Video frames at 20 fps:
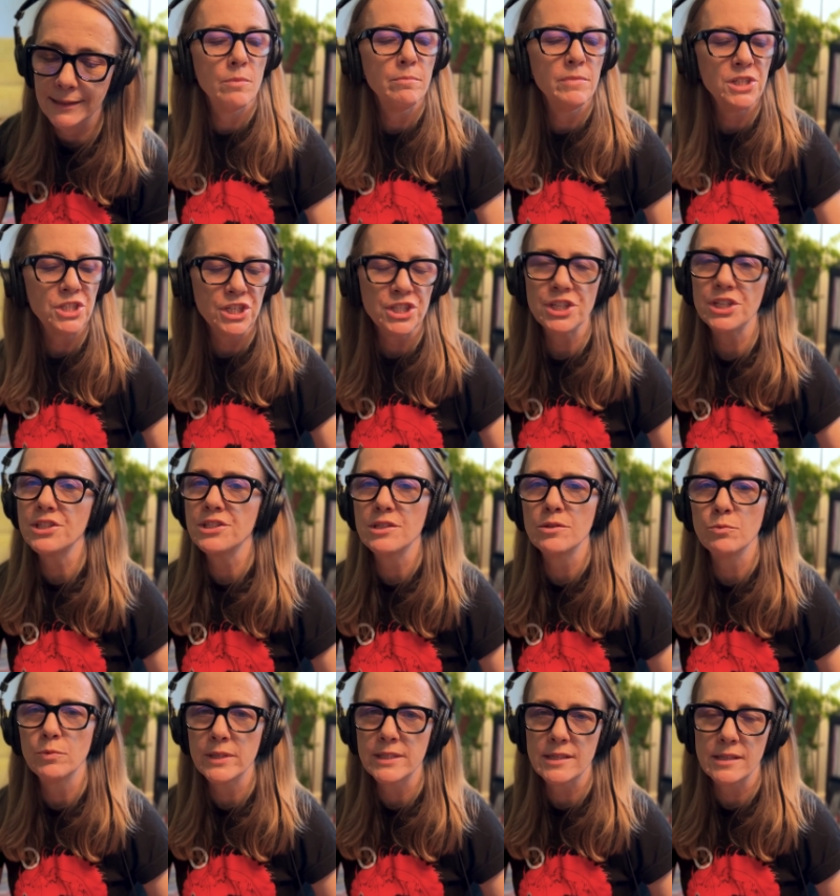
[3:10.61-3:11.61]
Magicians
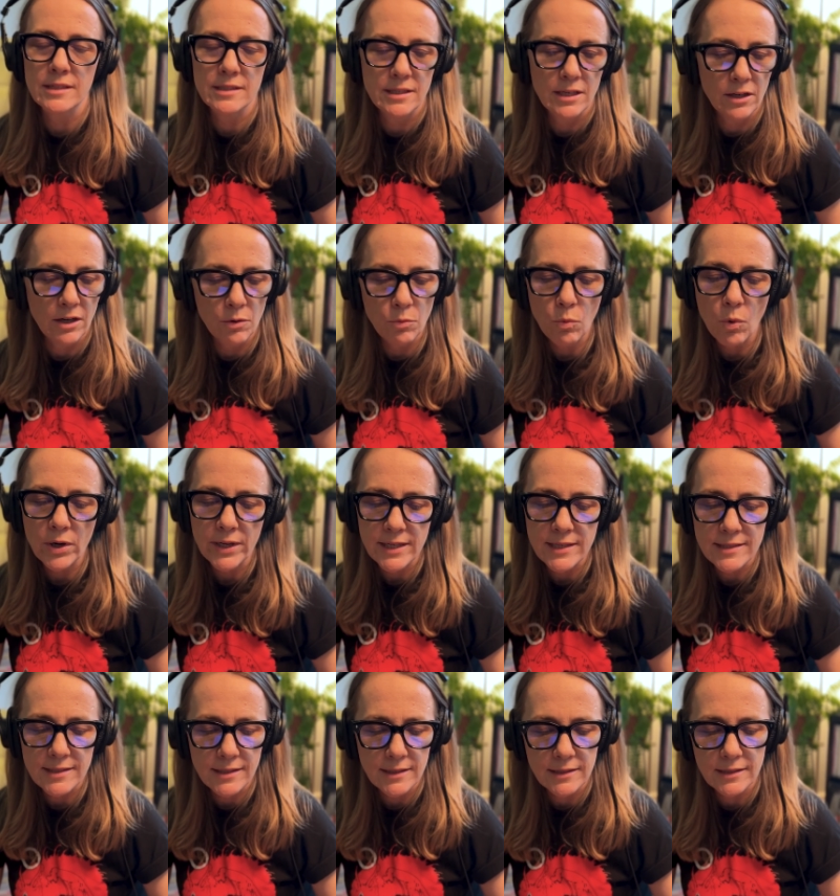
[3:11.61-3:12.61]
and wizards, what
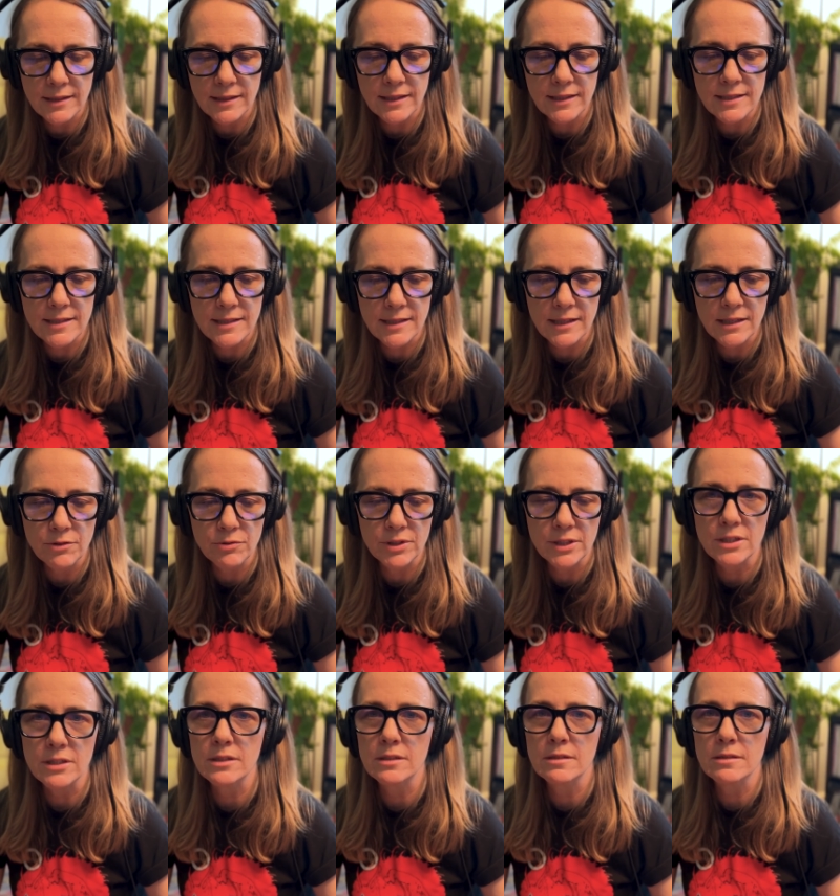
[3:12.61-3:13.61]
is that the
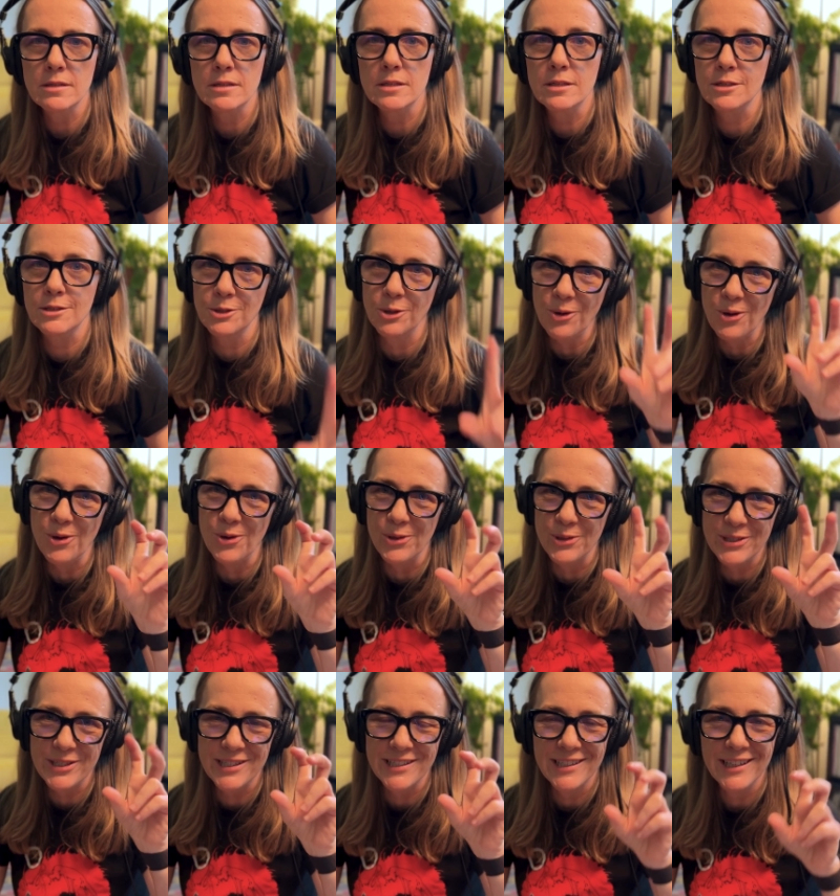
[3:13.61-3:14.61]
secret
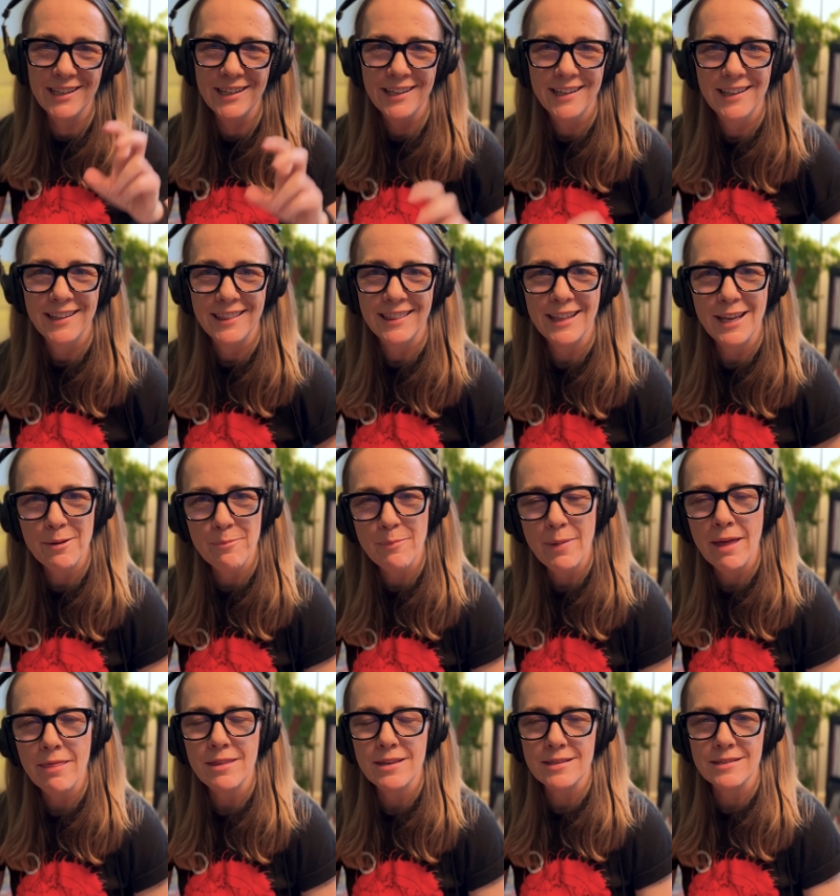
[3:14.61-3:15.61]
sauce that
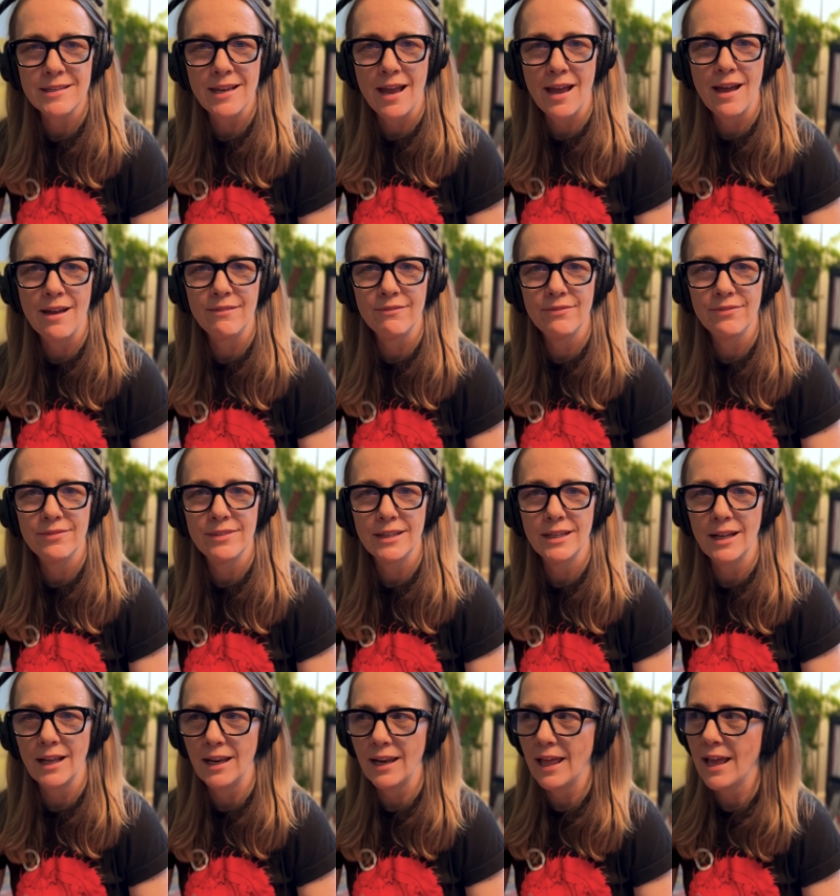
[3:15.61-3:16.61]
mothers have that
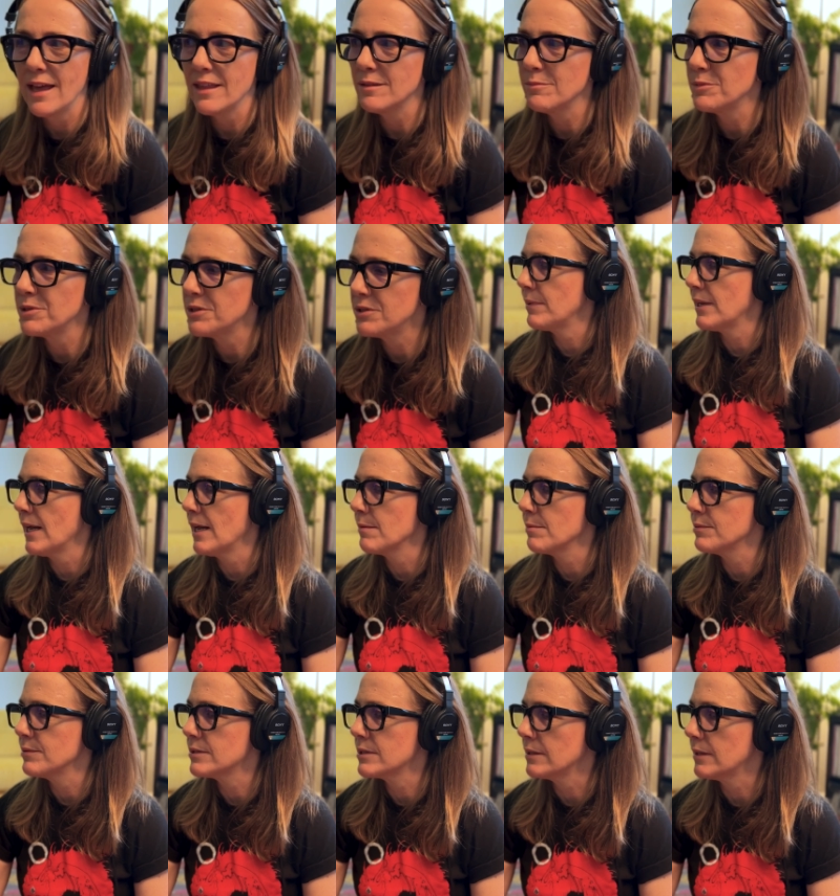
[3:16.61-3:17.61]
allow them to be
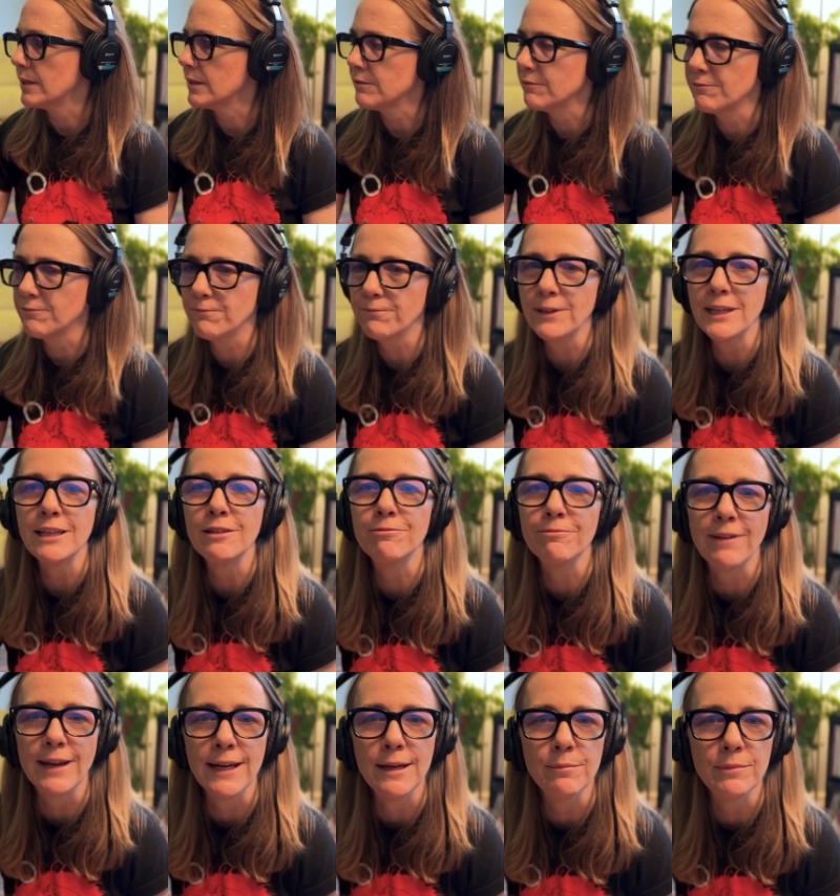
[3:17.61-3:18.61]
able to feed
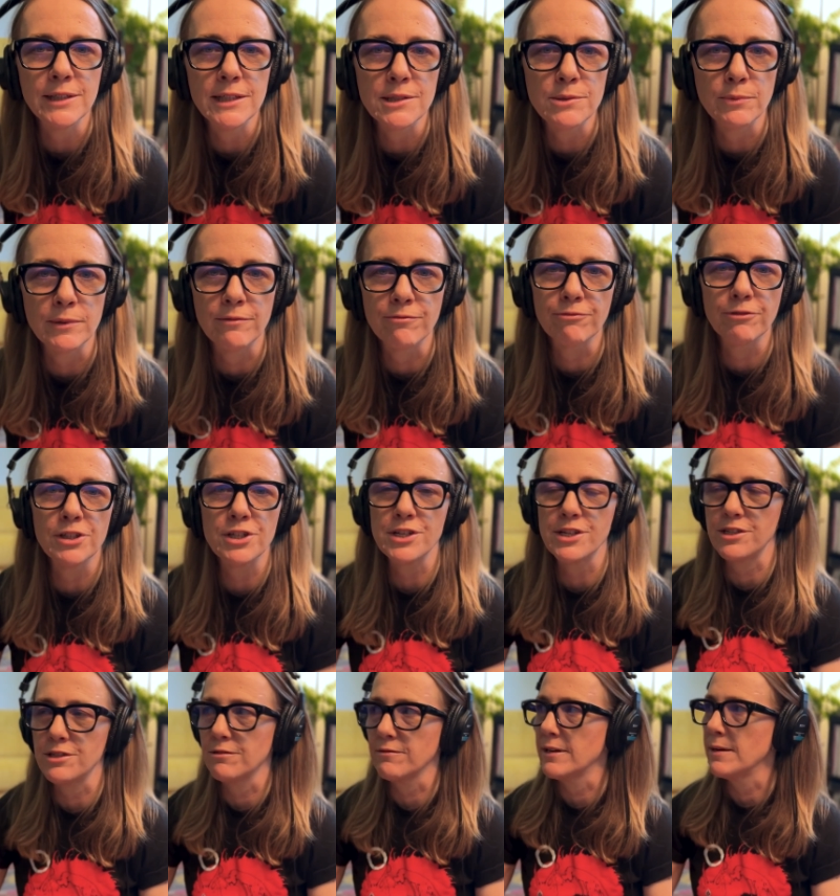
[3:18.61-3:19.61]
families when
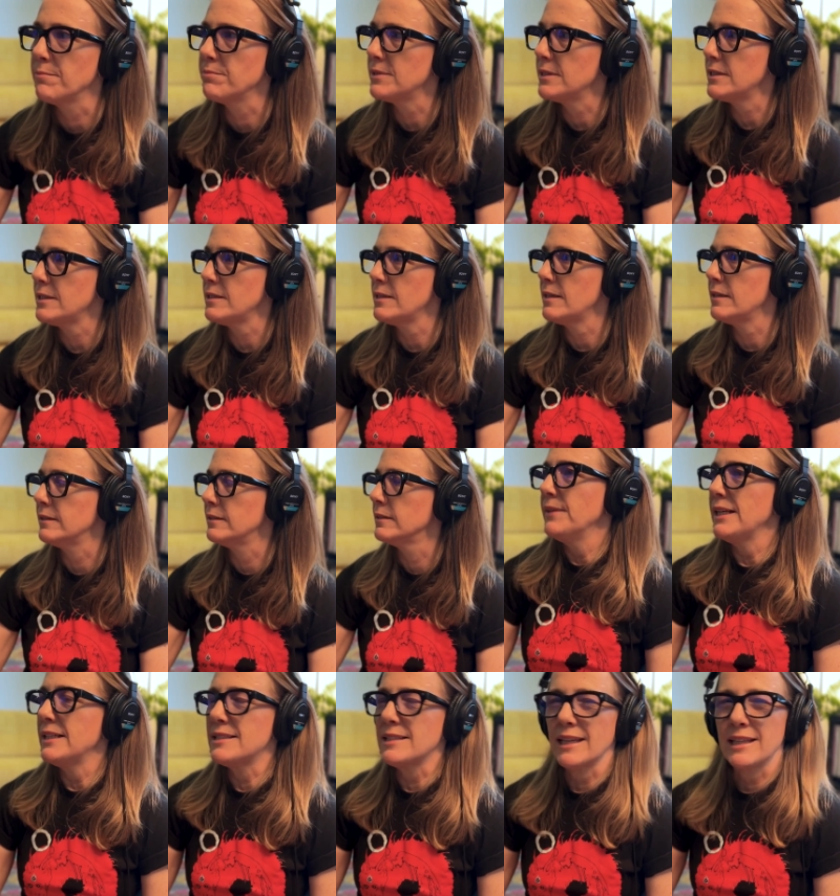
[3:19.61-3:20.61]
fridges are empty, and
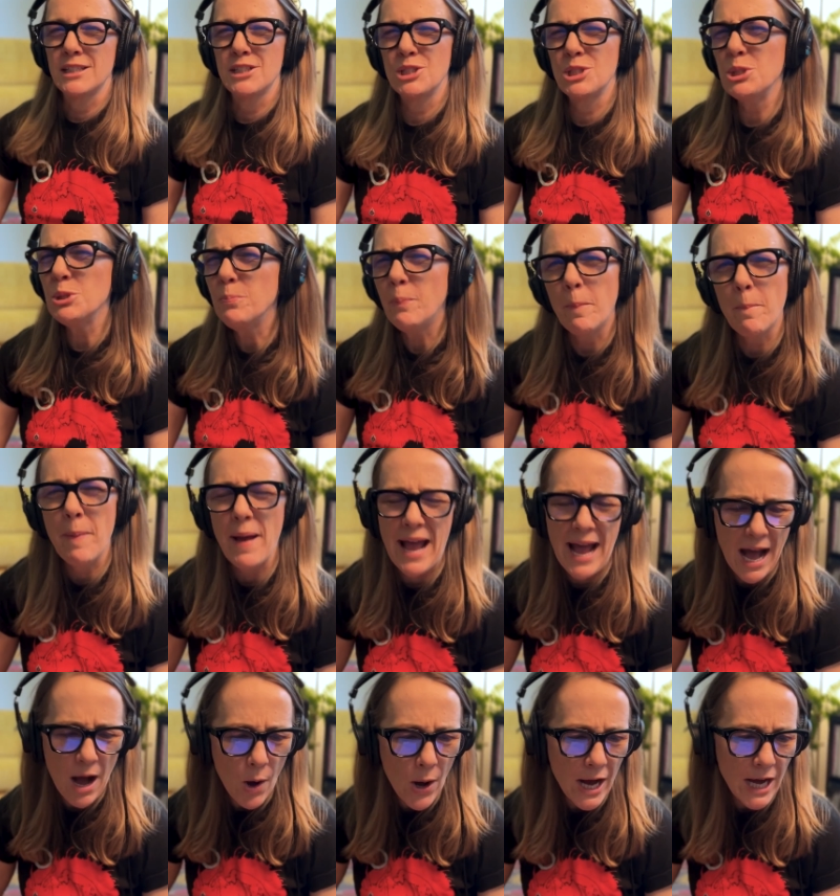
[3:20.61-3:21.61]
it's like
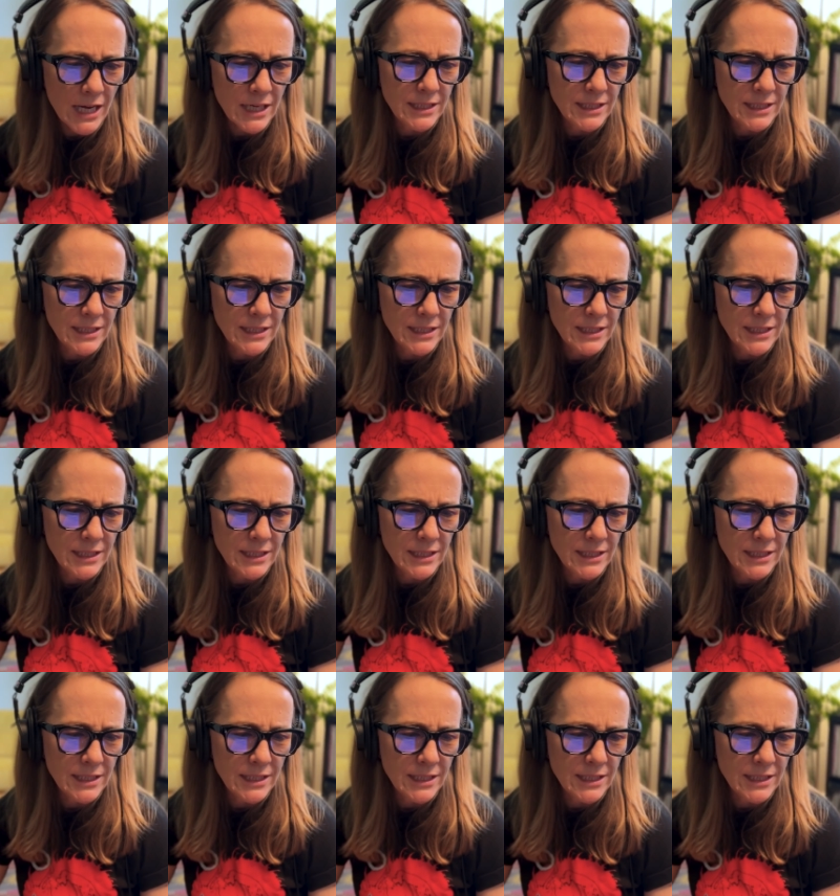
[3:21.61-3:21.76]
superpower